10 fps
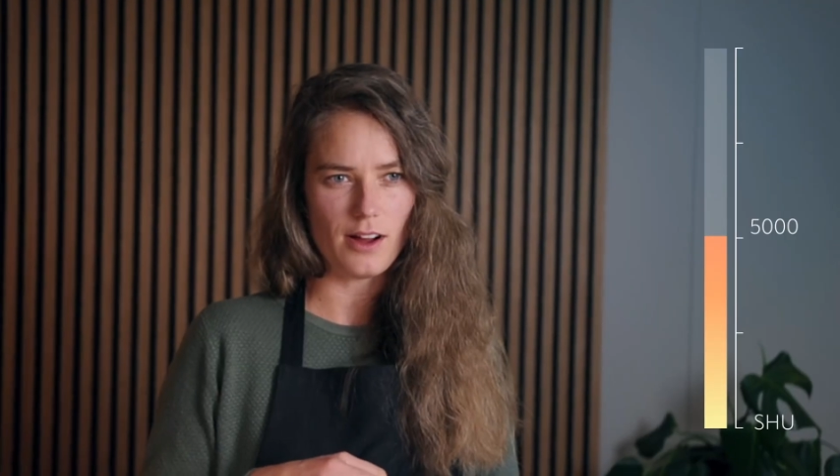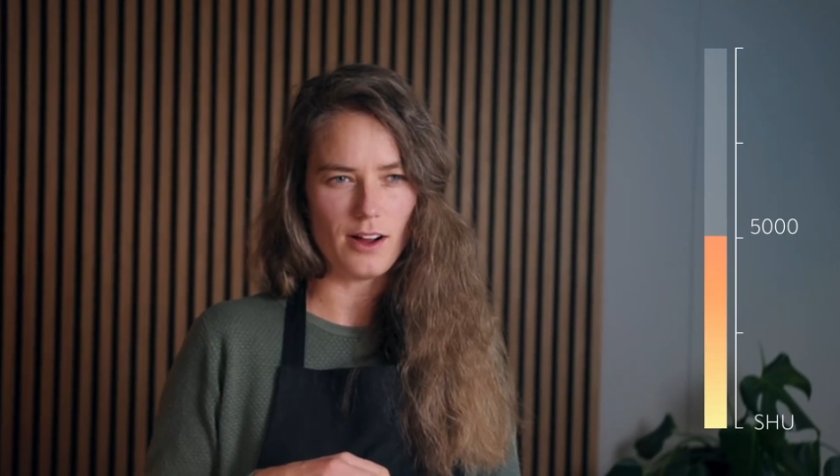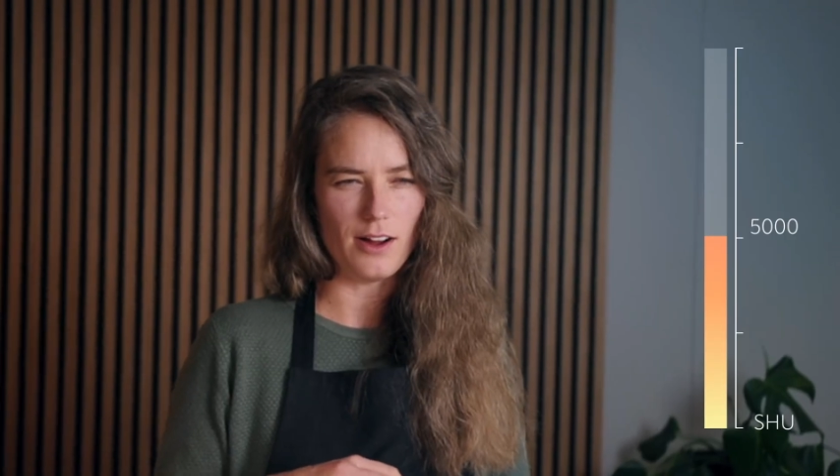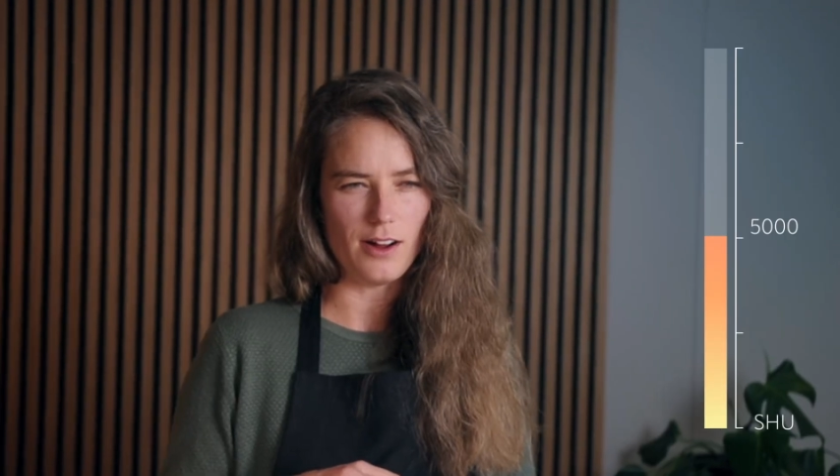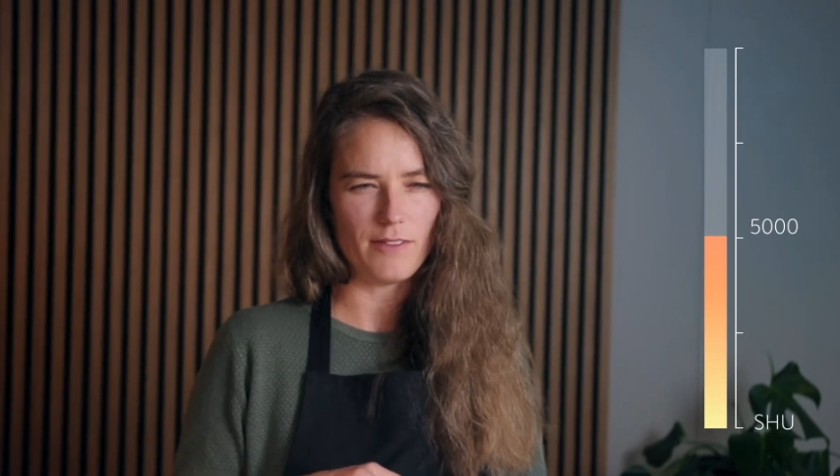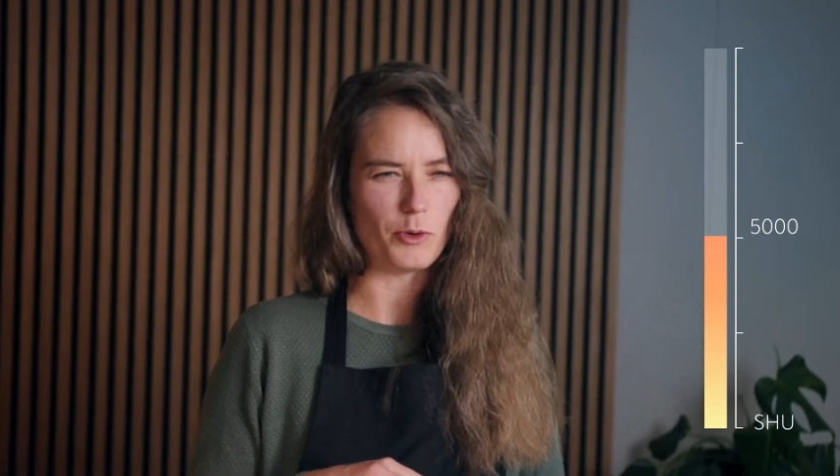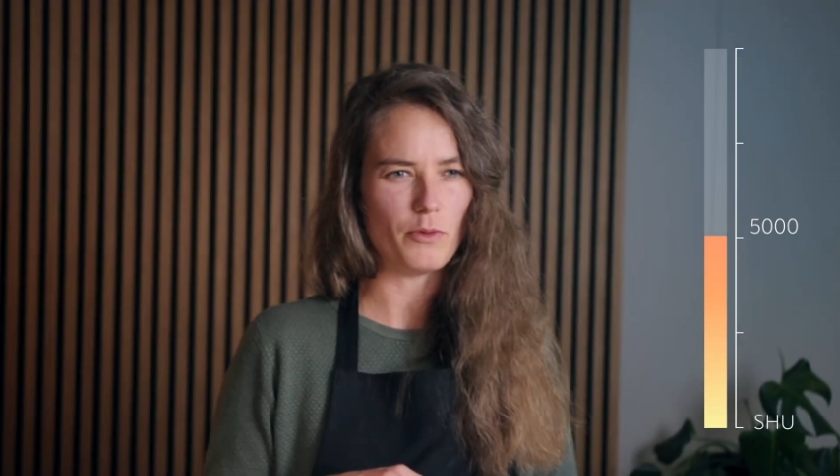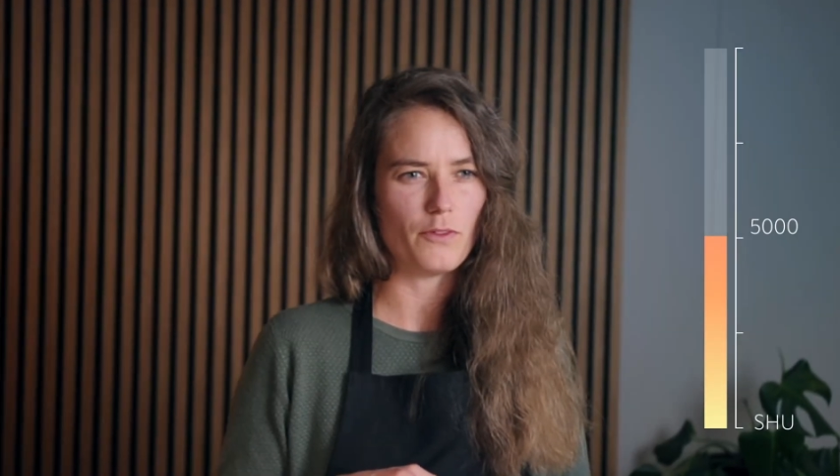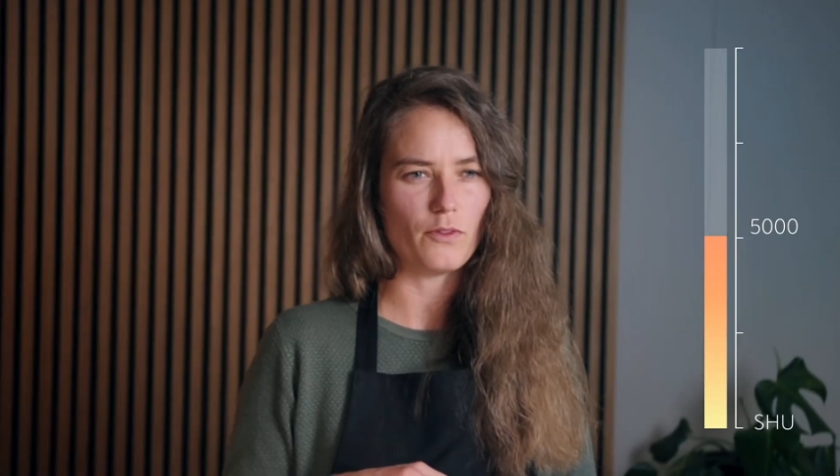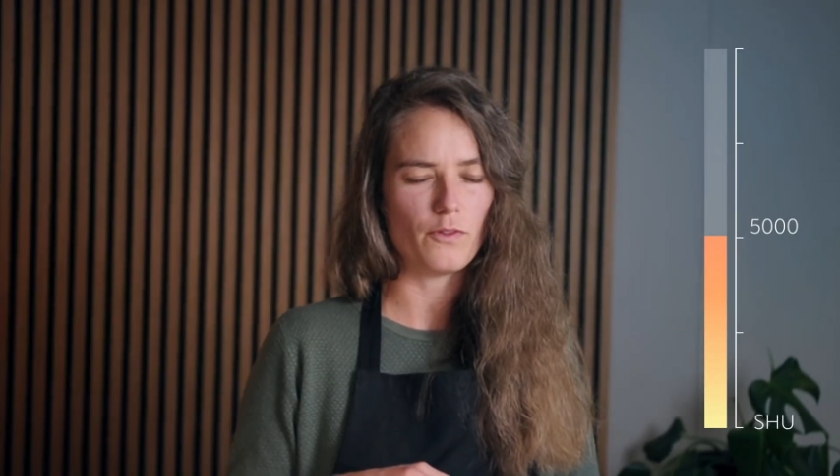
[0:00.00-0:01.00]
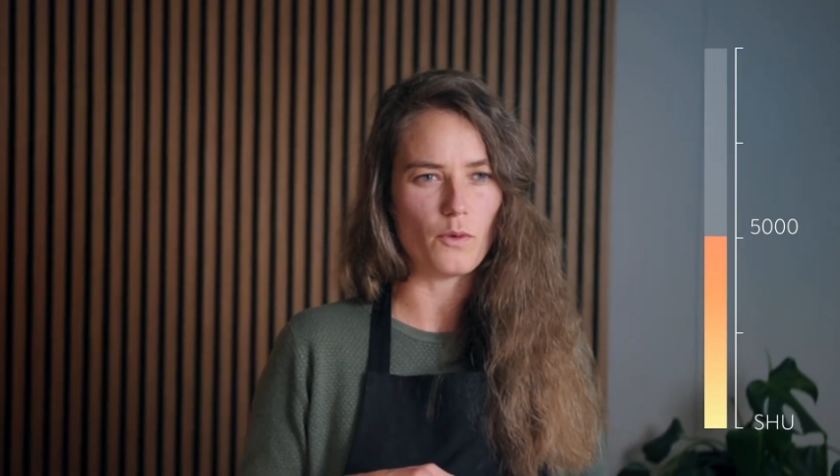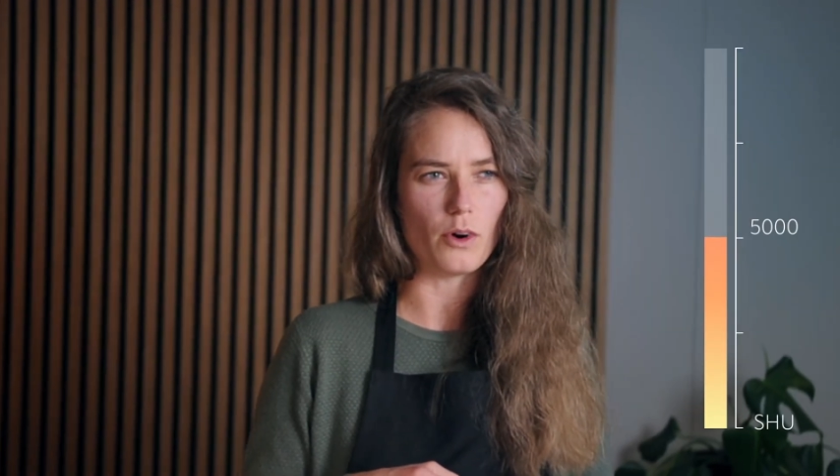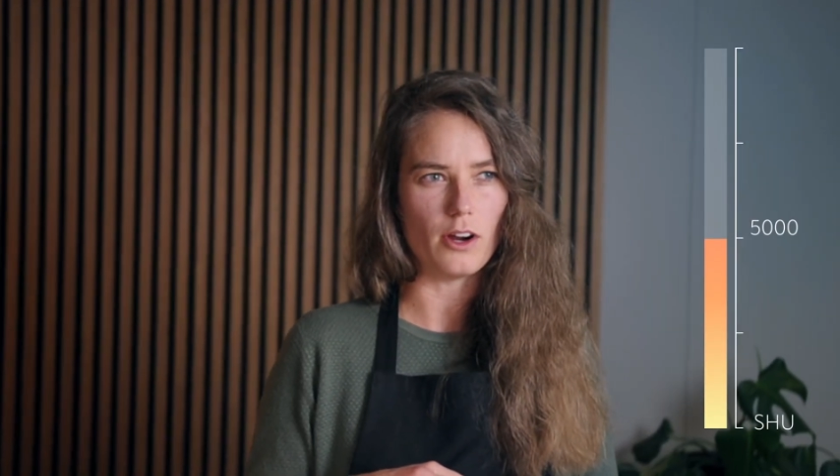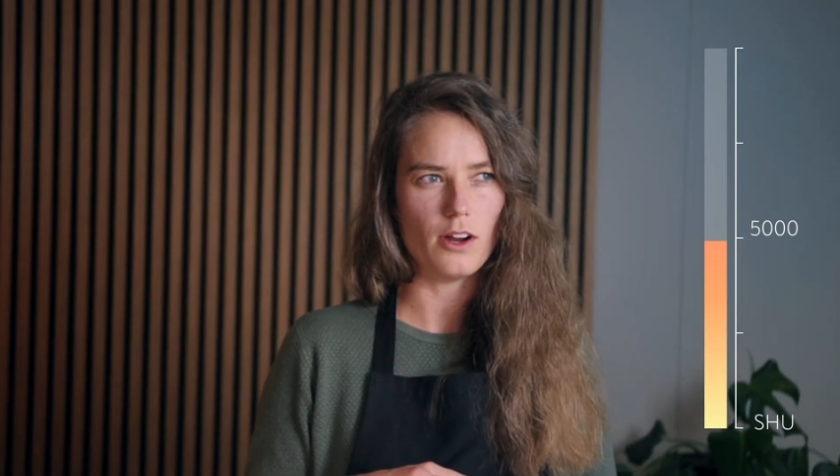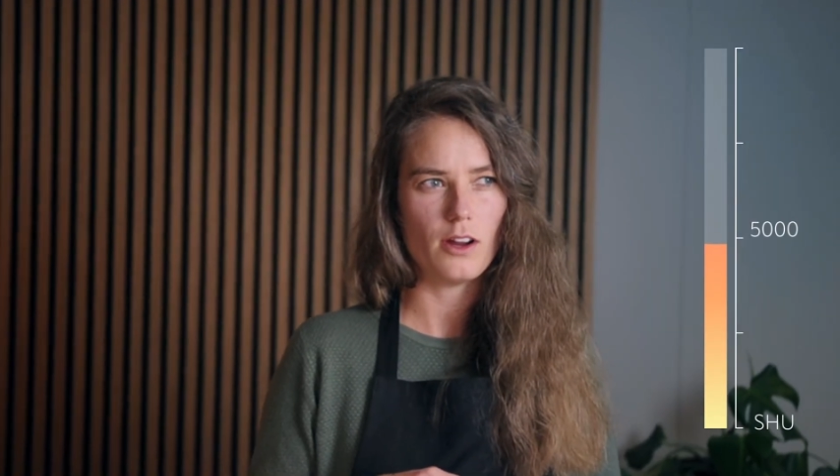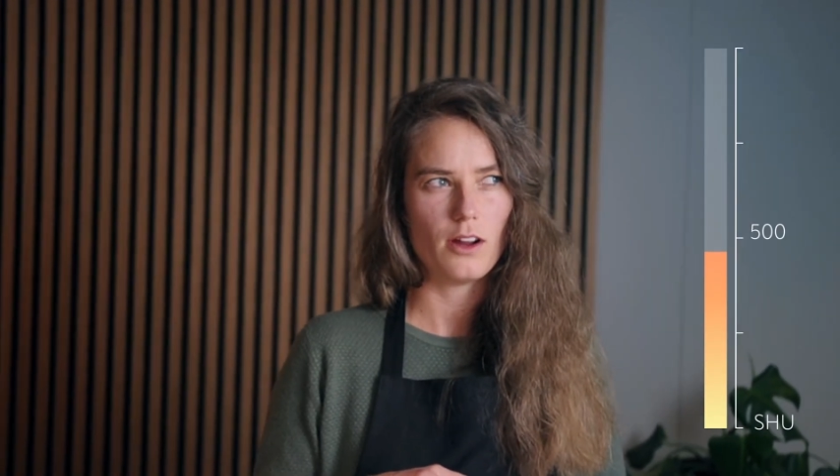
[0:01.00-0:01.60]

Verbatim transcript: Uh, no, four